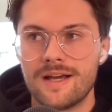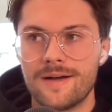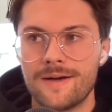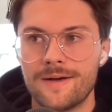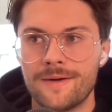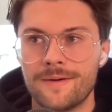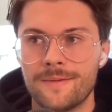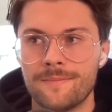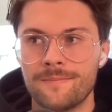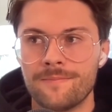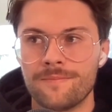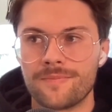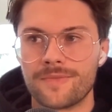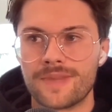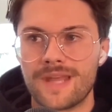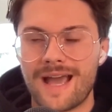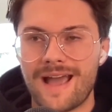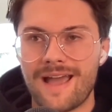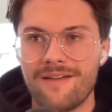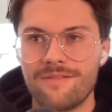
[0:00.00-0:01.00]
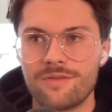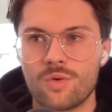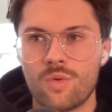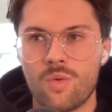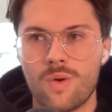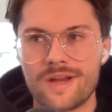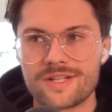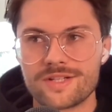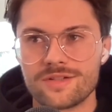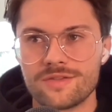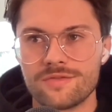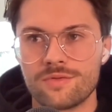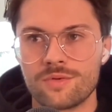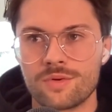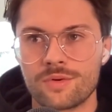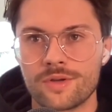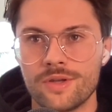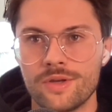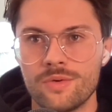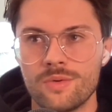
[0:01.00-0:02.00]
I have a question
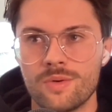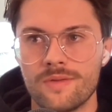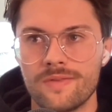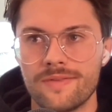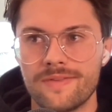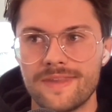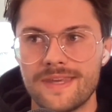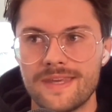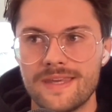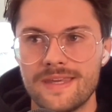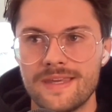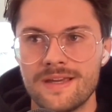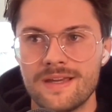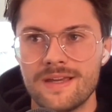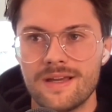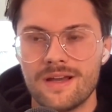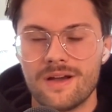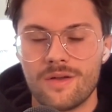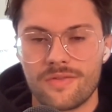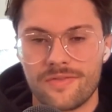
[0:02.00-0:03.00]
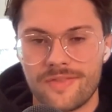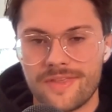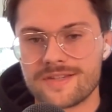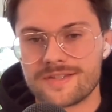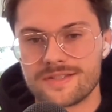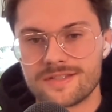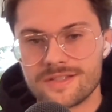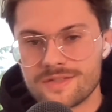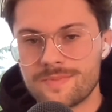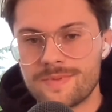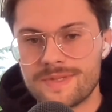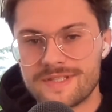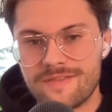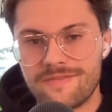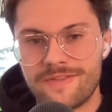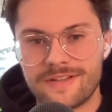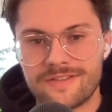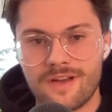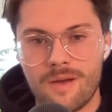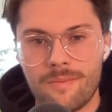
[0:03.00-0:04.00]
for you on this
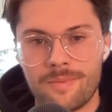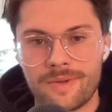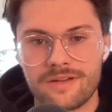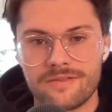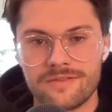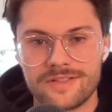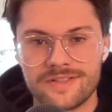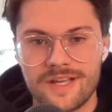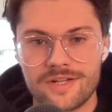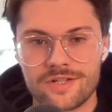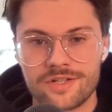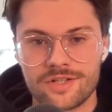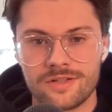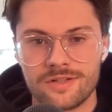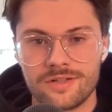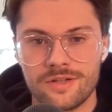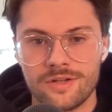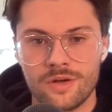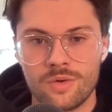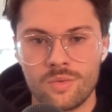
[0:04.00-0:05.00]
specific topic of attention.